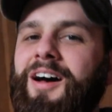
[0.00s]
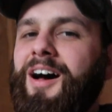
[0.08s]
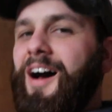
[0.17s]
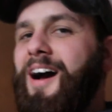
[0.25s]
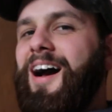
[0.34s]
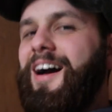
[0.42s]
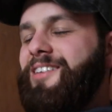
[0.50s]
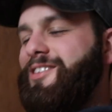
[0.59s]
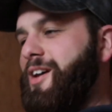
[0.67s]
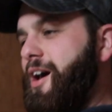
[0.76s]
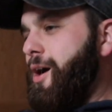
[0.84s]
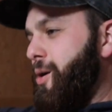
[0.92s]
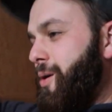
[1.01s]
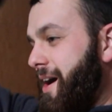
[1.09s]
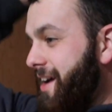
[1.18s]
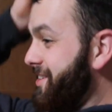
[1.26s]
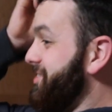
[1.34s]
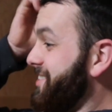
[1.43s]
Alright, so
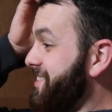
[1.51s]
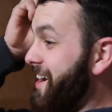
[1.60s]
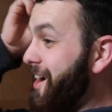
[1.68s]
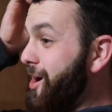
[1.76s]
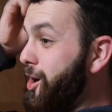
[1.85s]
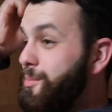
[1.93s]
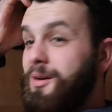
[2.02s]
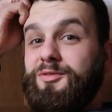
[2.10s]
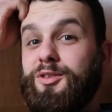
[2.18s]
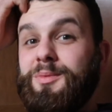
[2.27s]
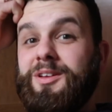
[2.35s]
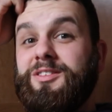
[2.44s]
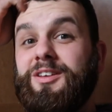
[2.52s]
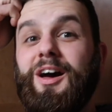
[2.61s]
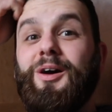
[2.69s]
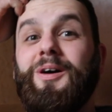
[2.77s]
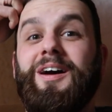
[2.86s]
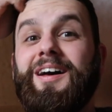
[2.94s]
just got home a few minutes
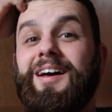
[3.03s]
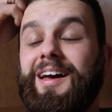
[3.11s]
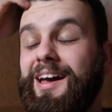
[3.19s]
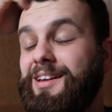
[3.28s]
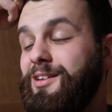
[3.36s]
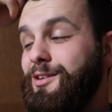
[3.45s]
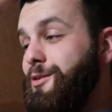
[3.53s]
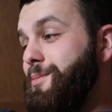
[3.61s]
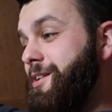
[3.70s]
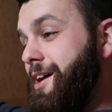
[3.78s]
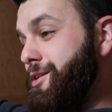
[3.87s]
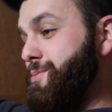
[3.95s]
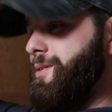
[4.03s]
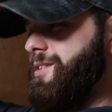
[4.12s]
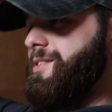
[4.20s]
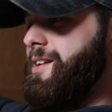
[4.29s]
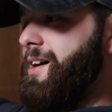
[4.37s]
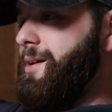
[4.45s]
ago. Had dinner at my dad's
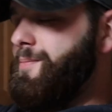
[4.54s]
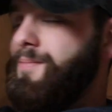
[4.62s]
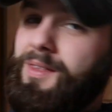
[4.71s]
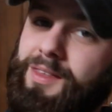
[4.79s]
place tonight.